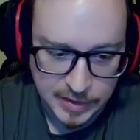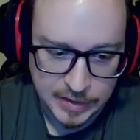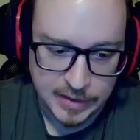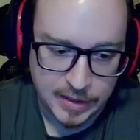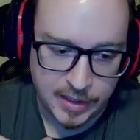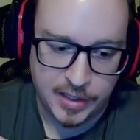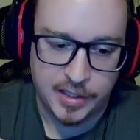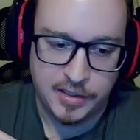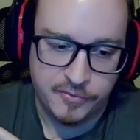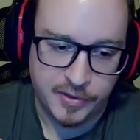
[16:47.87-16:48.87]
And
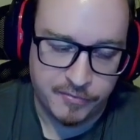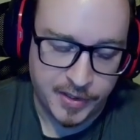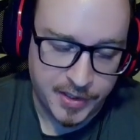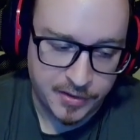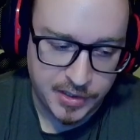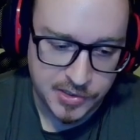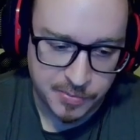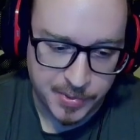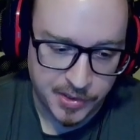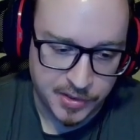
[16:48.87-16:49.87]
if I find out he's a
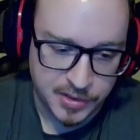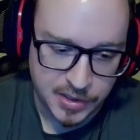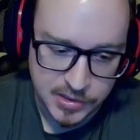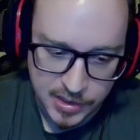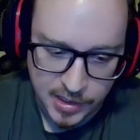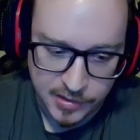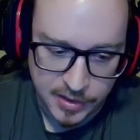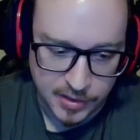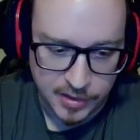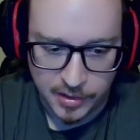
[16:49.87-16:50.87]
player that does that,
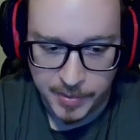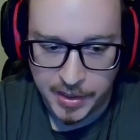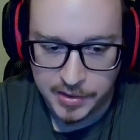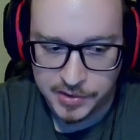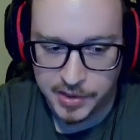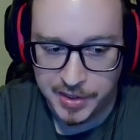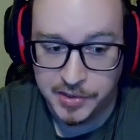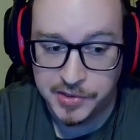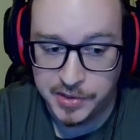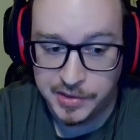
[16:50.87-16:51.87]
then I might decide to
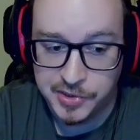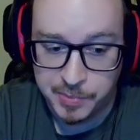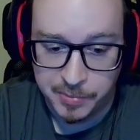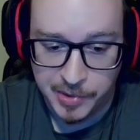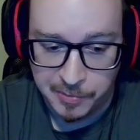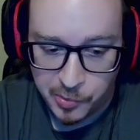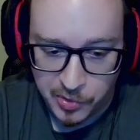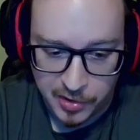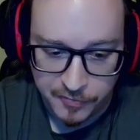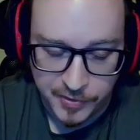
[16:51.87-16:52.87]
steal his big blind more
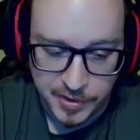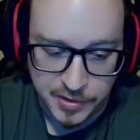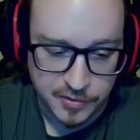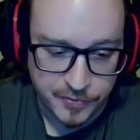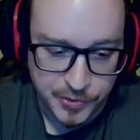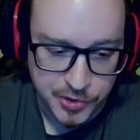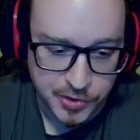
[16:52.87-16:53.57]
often in the future.